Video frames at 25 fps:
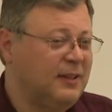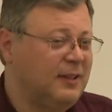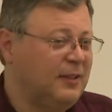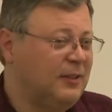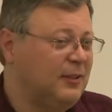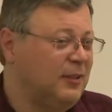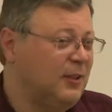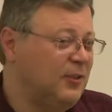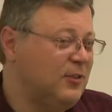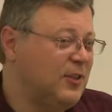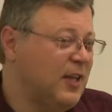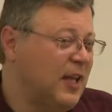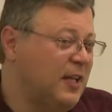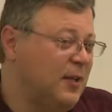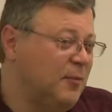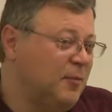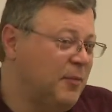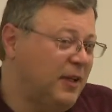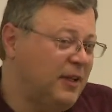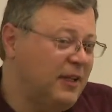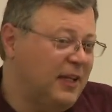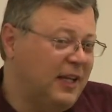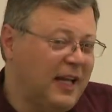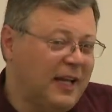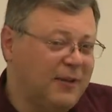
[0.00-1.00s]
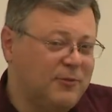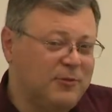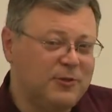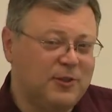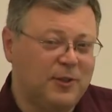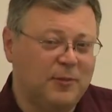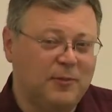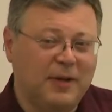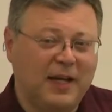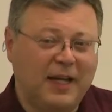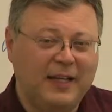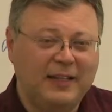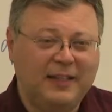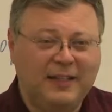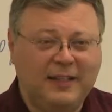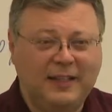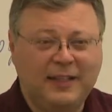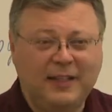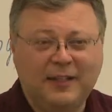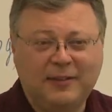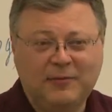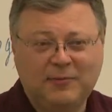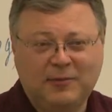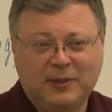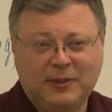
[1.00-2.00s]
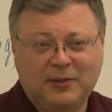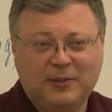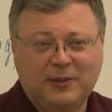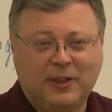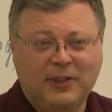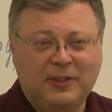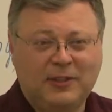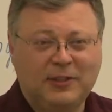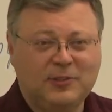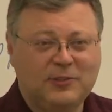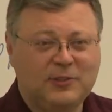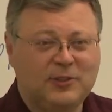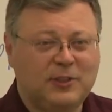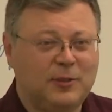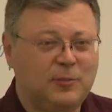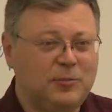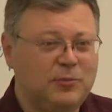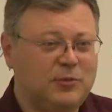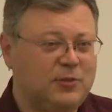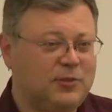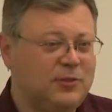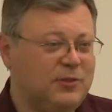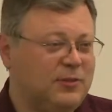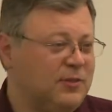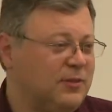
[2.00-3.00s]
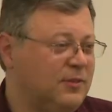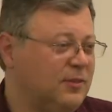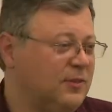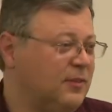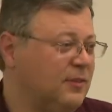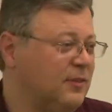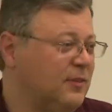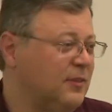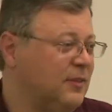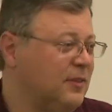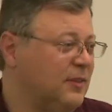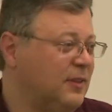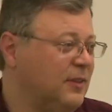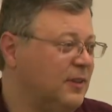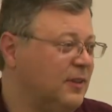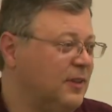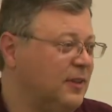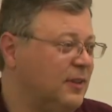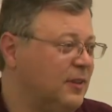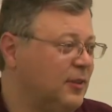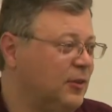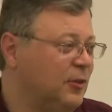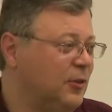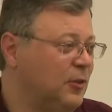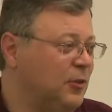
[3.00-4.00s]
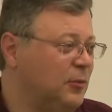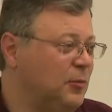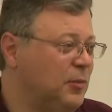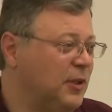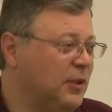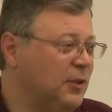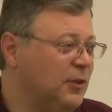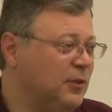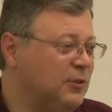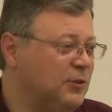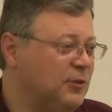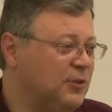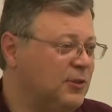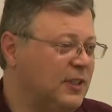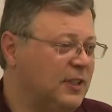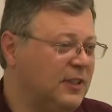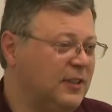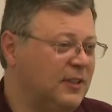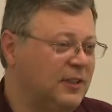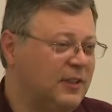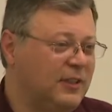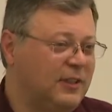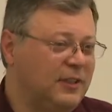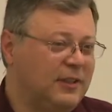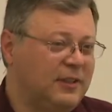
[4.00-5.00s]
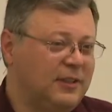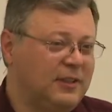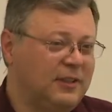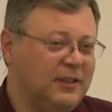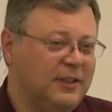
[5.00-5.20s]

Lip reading: Does anybody have some idea what other scripts could be considered?